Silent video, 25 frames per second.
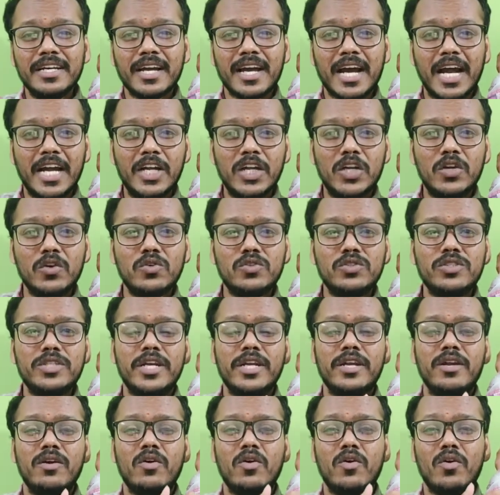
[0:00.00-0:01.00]

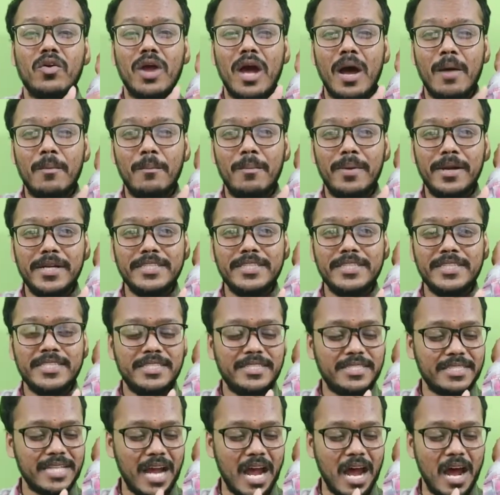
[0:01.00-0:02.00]
contusion or
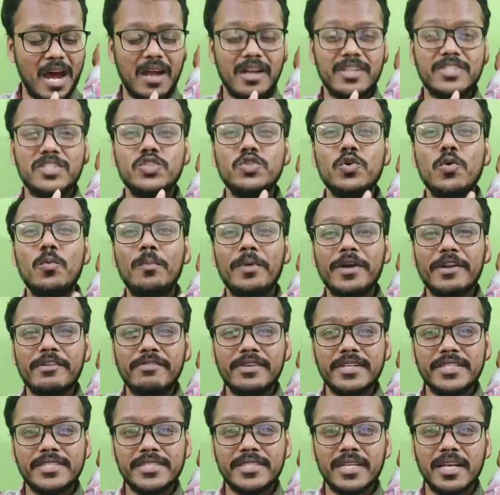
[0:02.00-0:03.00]
abrasions are
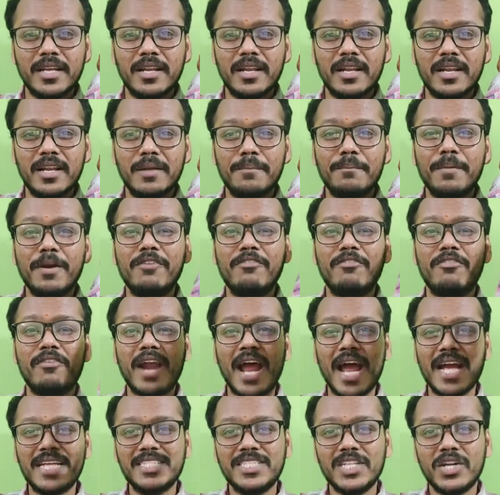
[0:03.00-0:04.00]
superficial, but
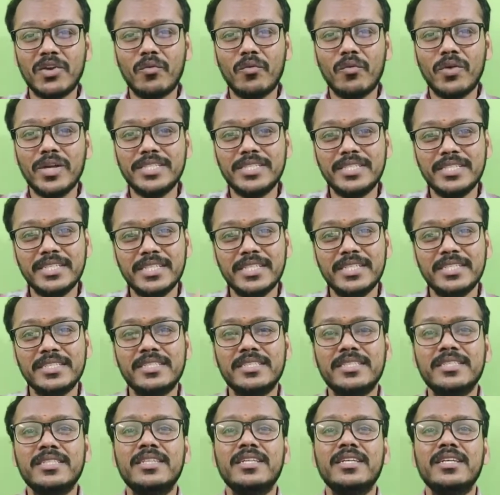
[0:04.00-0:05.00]
fracture which
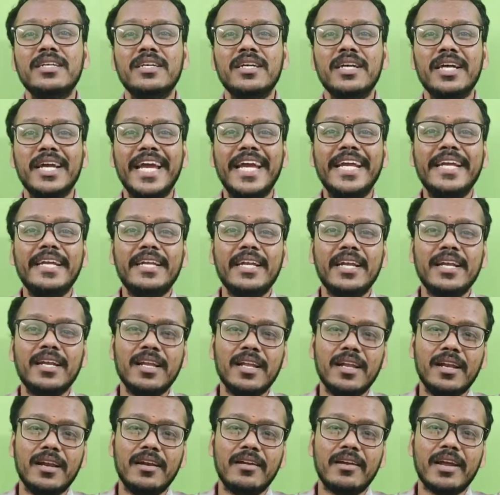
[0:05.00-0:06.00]
is
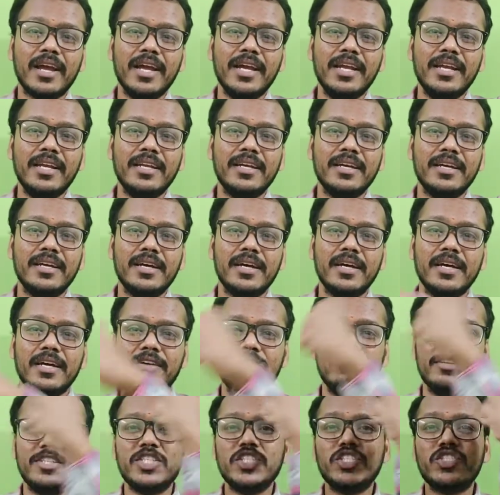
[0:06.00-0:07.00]
internal, right,
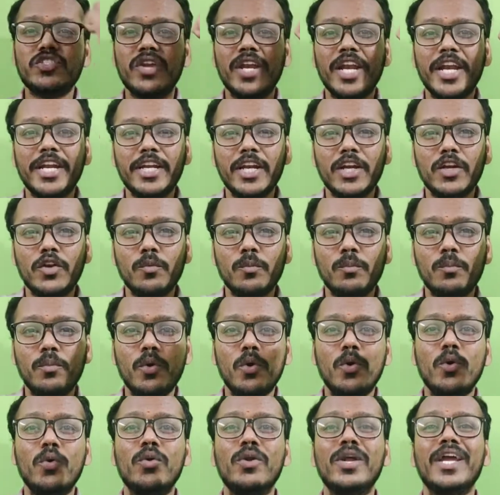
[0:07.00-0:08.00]
which is related to
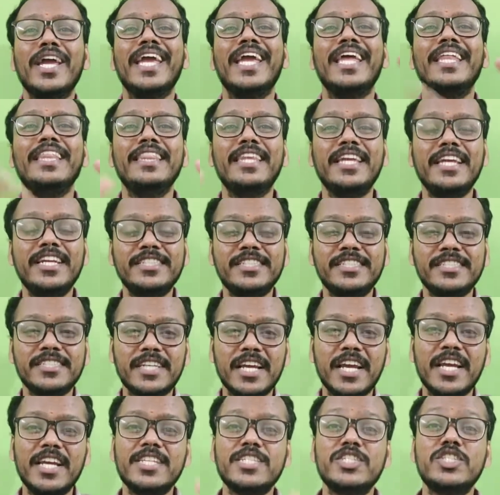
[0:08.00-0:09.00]
bone, in this
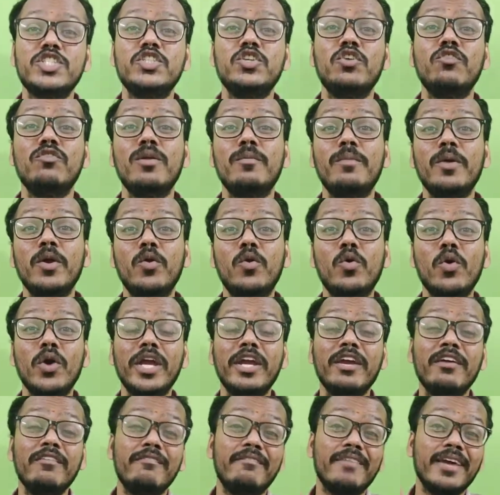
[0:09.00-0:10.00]
case you will be
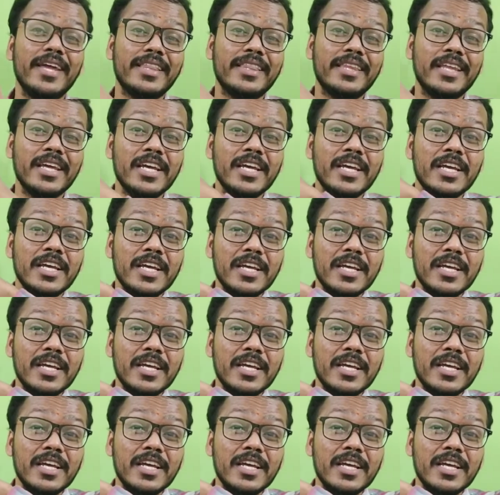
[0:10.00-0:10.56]
going with